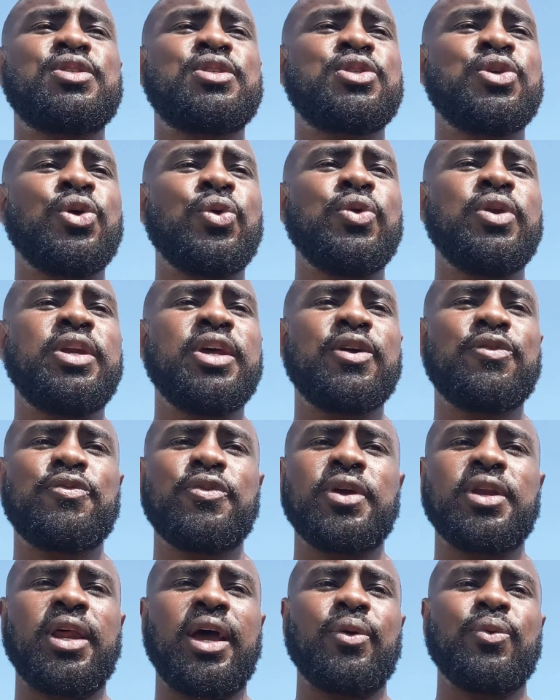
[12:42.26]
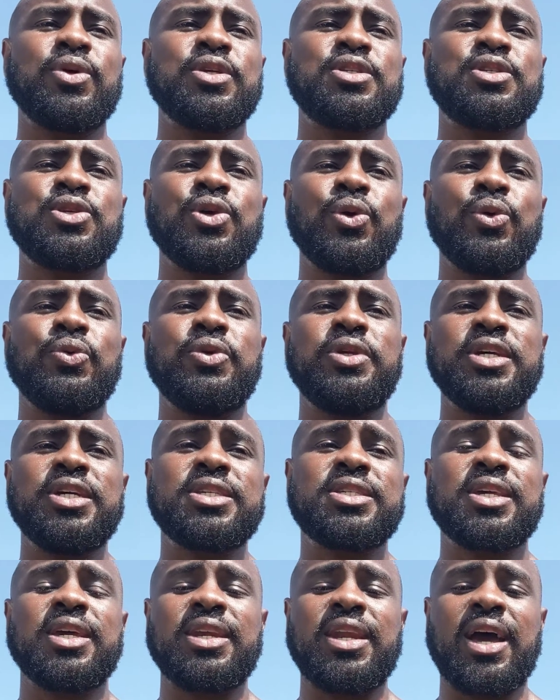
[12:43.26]
so different. I was so
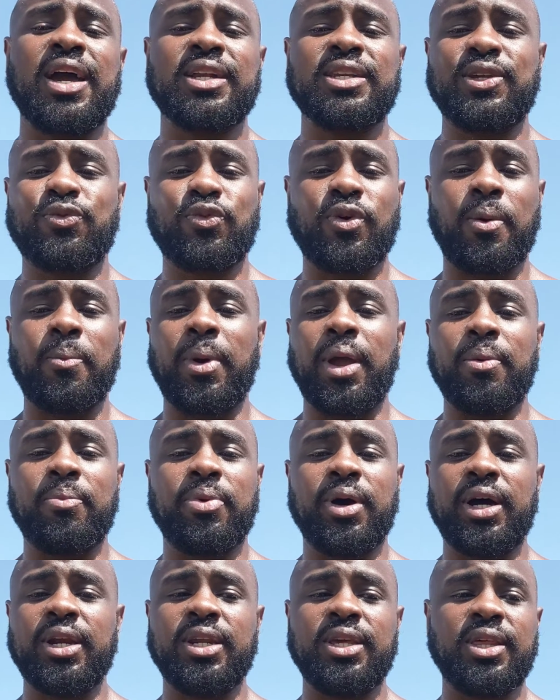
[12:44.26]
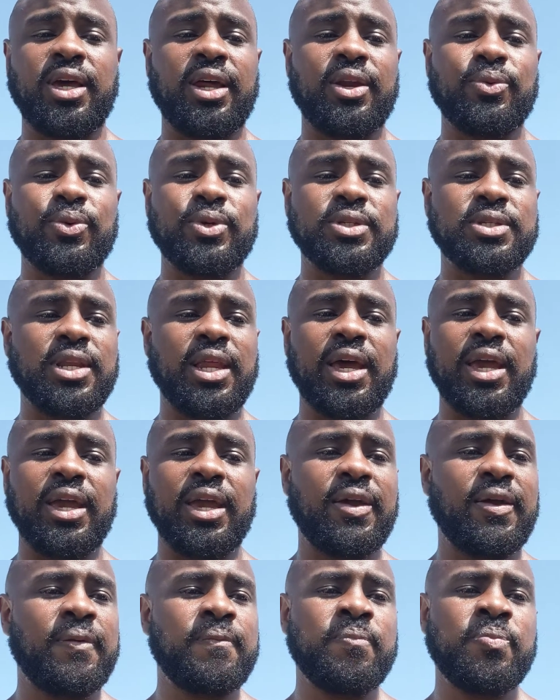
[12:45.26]
disconnected from my body that it was like
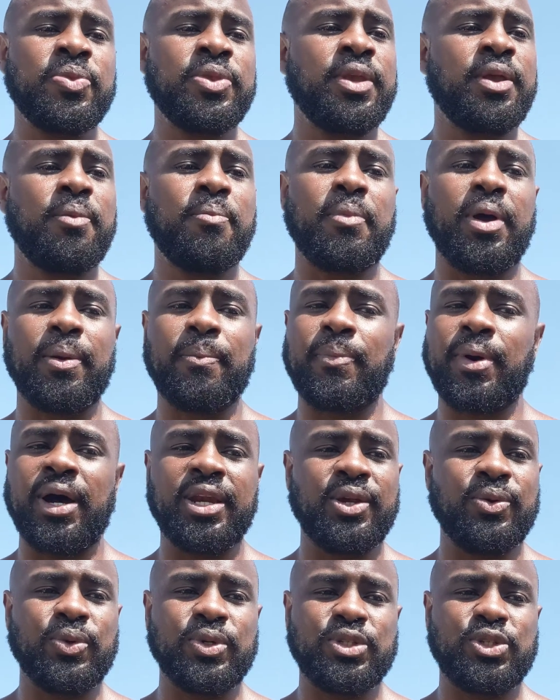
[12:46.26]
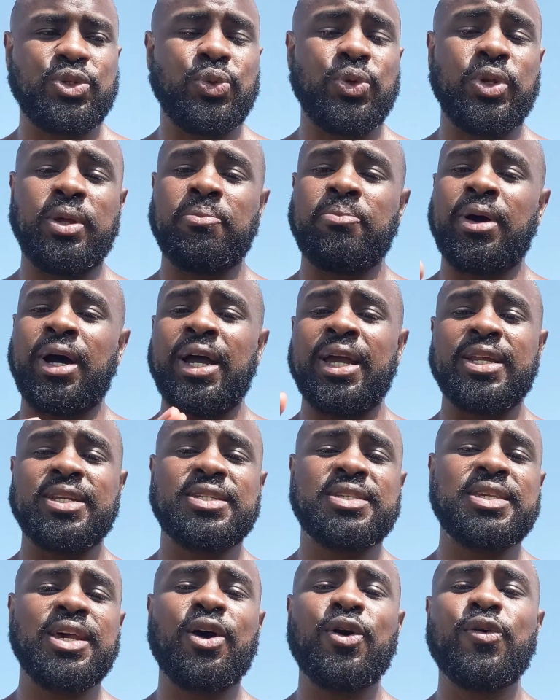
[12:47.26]
my body was doing it by
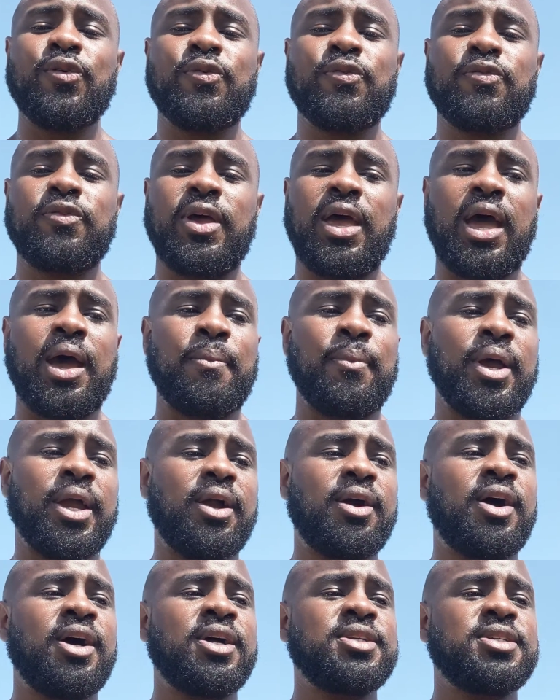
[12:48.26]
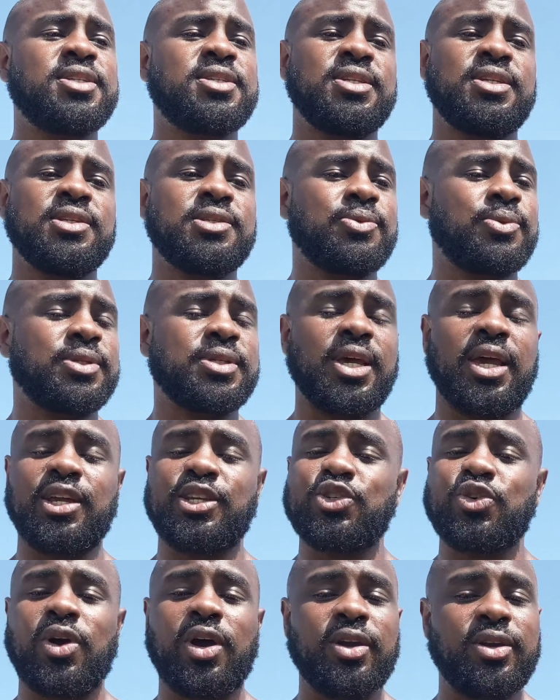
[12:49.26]
itself and my consciousness was like
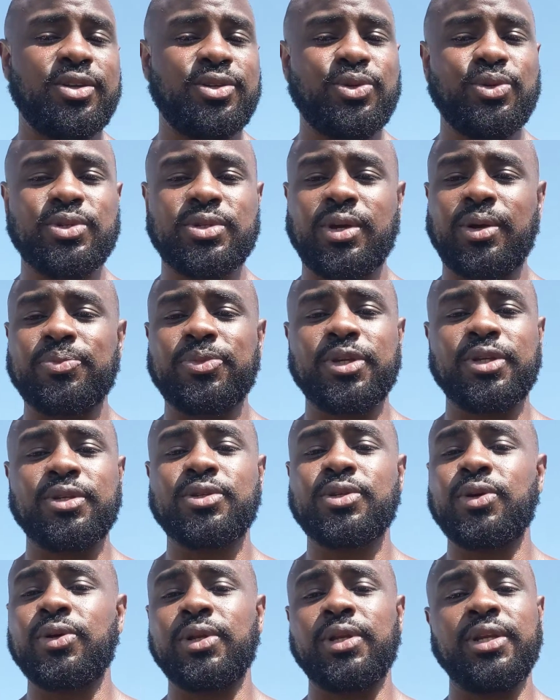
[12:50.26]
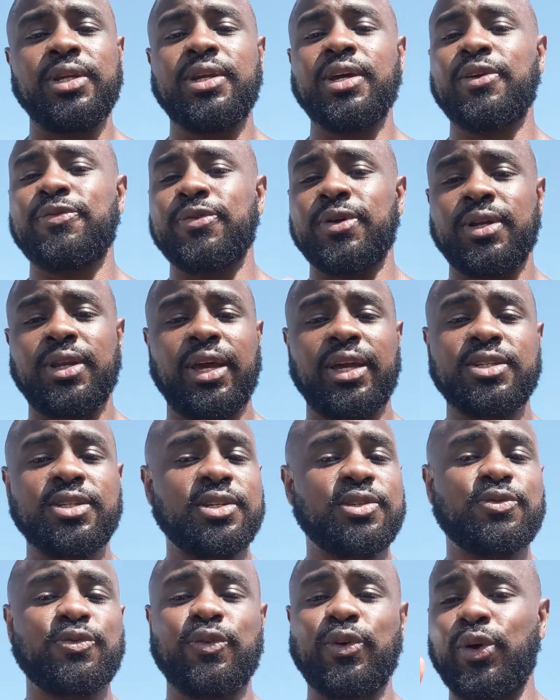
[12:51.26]
trying to do something totally different, like
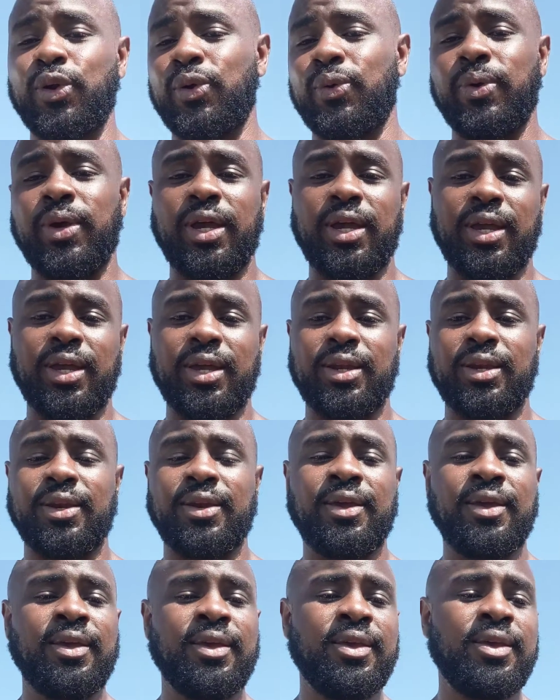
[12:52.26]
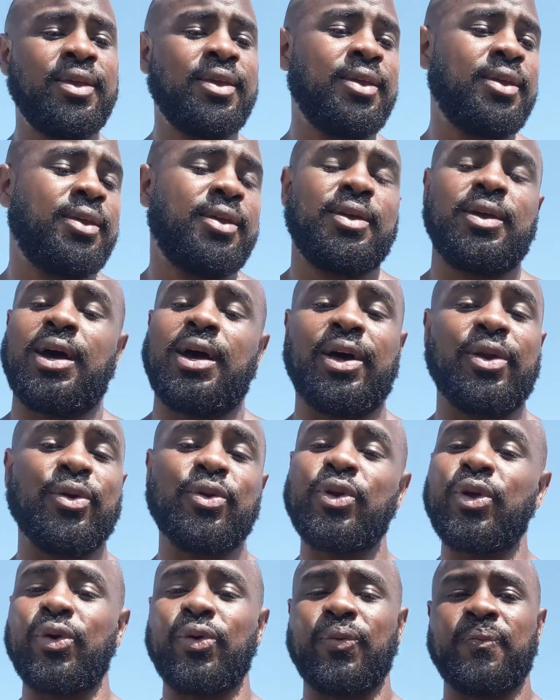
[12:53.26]
just float away, and I don't
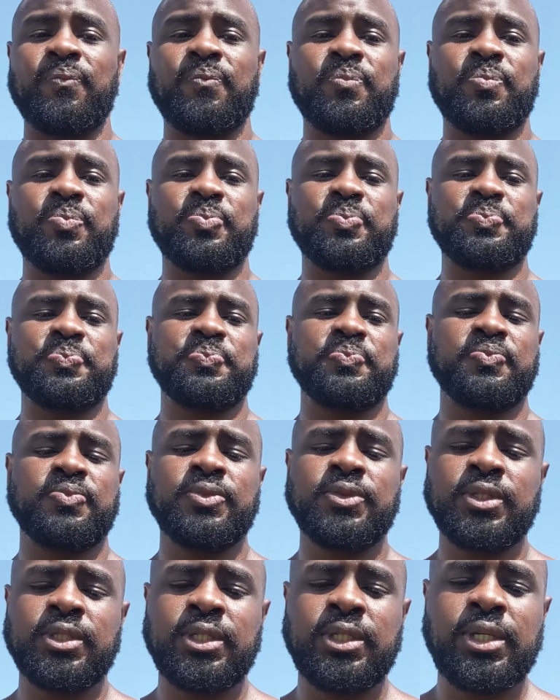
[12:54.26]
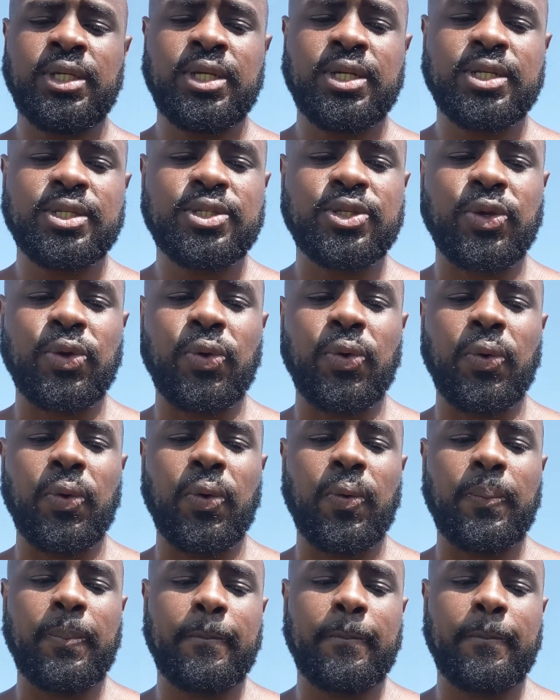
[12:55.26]
know. So